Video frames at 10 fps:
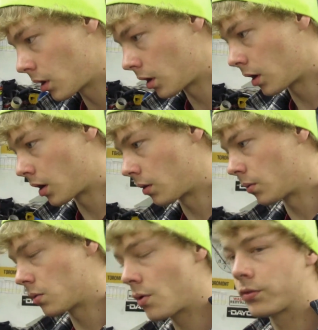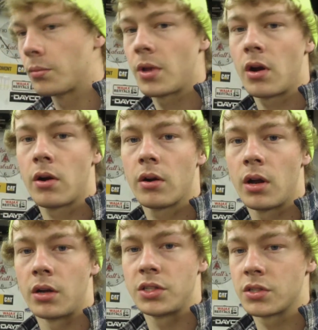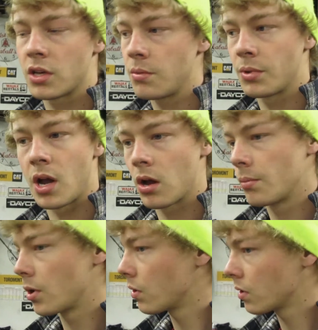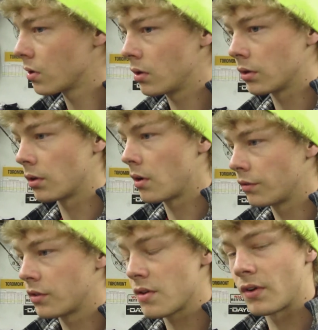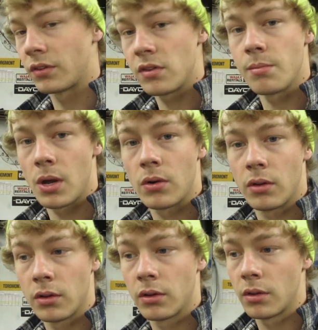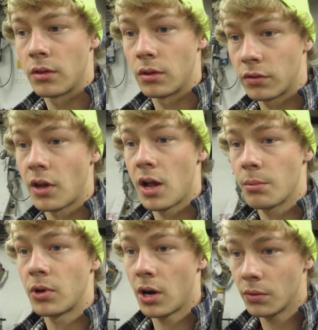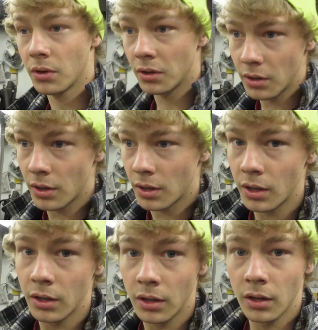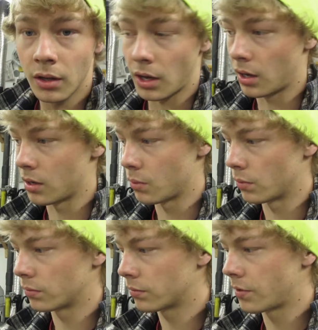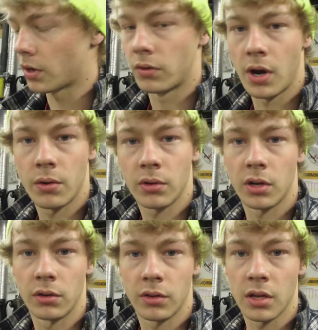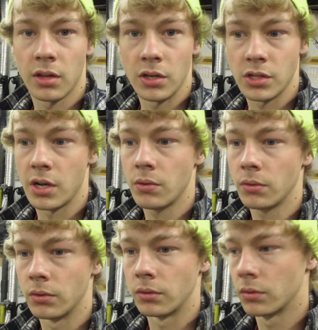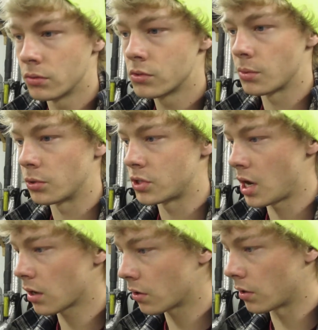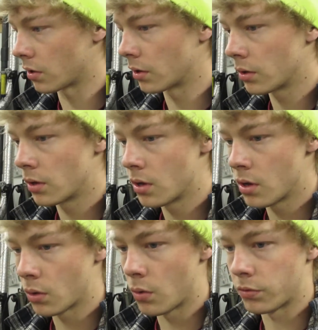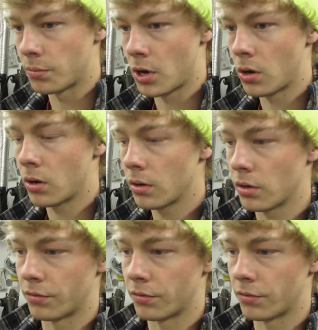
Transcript: We'll go from there. I'll just keep an eye on my oil, and obviously if I see metal this time around, I won't fuck around, and I'll take the engine out and triple check or go from there.